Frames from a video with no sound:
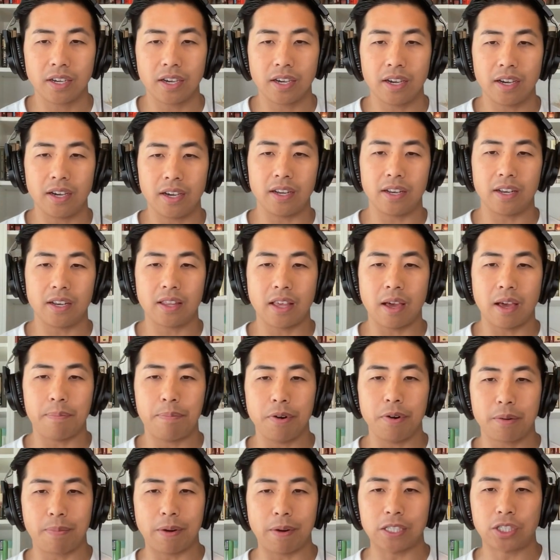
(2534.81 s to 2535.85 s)
And that
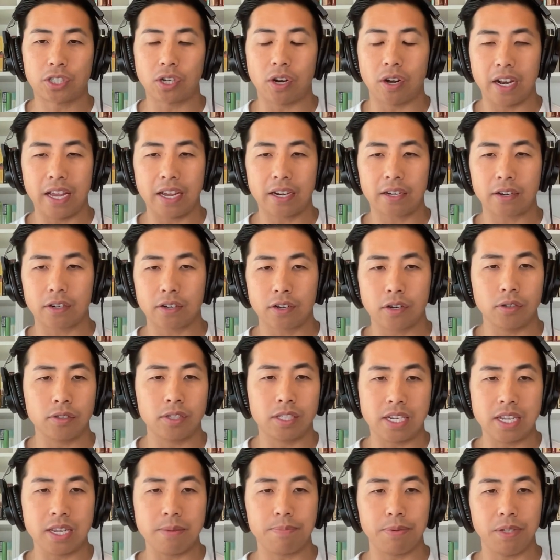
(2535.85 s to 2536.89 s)
book by Shawn Achor goes
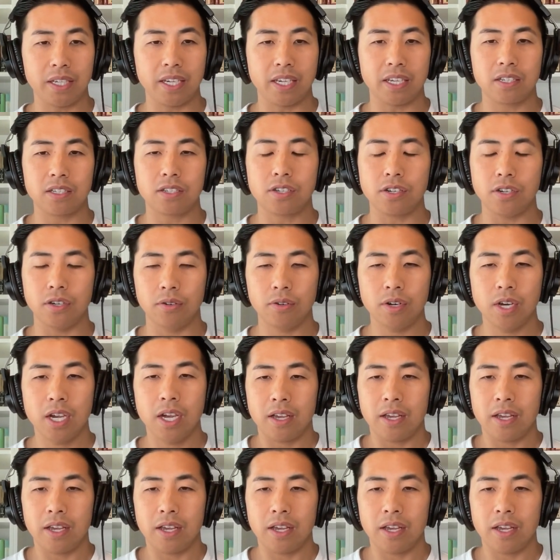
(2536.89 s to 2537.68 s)
deeply into